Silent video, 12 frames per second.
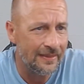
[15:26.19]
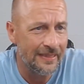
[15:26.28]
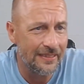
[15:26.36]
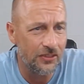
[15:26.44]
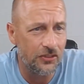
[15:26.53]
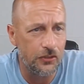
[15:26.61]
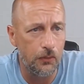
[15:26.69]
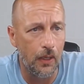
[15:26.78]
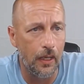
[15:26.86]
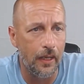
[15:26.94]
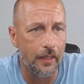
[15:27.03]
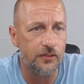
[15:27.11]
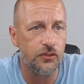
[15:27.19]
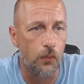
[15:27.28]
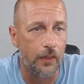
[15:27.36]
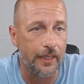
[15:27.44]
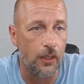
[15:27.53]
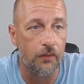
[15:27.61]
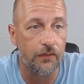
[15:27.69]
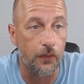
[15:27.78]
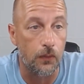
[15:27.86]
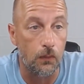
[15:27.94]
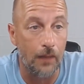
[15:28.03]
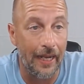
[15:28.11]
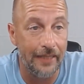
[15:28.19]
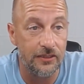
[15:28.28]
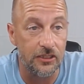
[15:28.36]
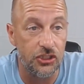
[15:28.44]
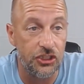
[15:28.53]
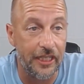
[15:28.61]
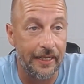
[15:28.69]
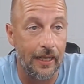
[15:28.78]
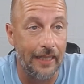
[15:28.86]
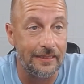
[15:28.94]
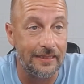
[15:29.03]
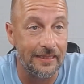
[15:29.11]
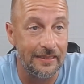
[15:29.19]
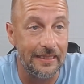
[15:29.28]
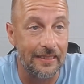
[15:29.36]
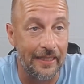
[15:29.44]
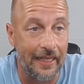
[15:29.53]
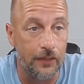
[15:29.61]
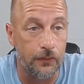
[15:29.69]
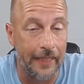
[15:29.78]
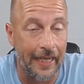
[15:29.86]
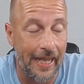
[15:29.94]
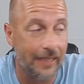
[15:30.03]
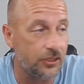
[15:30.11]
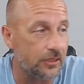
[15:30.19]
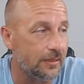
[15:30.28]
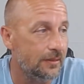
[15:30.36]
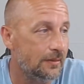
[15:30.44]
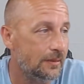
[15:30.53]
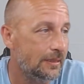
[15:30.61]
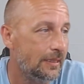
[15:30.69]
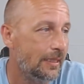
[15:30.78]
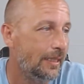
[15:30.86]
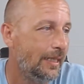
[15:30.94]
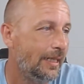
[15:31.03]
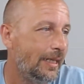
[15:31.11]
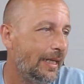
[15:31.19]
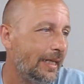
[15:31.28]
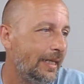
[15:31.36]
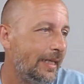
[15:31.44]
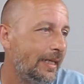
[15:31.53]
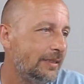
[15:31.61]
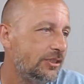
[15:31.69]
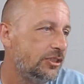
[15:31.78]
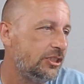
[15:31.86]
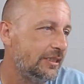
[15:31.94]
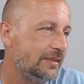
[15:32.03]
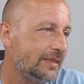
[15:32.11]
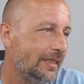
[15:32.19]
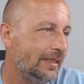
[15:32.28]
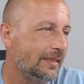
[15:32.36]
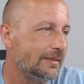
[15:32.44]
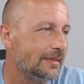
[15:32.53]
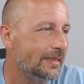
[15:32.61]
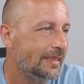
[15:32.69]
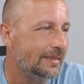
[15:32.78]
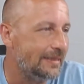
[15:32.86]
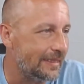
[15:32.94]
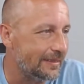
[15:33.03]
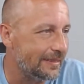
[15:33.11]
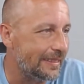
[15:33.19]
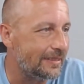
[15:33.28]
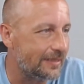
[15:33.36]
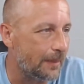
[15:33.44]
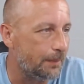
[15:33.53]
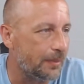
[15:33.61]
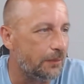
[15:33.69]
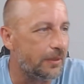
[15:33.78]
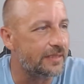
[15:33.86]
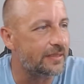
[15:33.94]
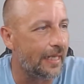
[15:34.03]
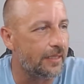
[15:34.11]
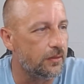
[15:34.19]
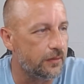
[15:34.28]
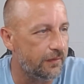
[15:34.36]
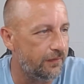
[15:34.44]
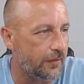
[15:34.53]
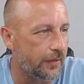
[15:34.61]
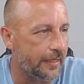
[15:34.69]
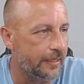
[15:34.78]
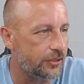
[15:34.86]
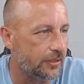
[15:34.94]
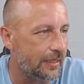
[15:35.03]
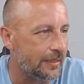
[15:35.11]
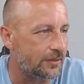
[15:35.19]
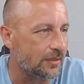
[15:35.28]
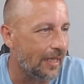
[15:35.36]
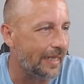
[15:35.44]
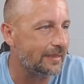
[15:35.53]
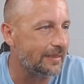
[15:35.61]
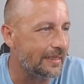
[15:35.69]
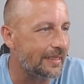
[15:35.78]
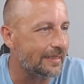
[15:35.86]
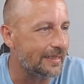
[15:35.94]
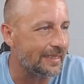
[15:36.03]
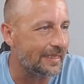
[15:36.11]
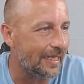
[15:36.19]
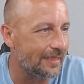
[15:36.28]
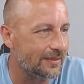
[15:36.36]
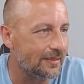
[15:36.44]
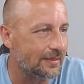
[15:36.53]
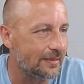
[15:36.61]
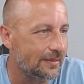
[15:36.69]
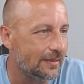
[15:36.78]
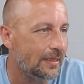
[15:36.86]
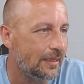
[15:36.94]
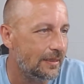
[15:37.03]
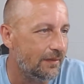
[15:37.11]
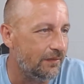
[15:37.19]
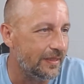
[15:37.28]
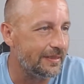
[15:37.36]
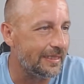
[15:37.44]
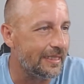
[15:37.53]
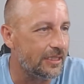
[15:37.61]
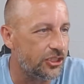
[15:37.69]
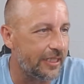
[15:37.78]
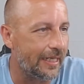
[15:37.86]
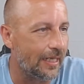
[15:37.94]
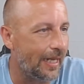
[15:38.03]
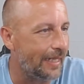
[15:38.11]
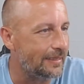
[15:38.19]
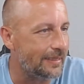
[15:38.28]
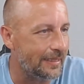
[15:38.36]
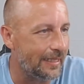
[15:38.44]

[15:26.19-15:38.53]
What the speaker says: this is to Soaring Over the Horizon Shanghai Disneyland reaction. And she says, Disney simply recycled the footage. It's likely that the guests visiting Shanghai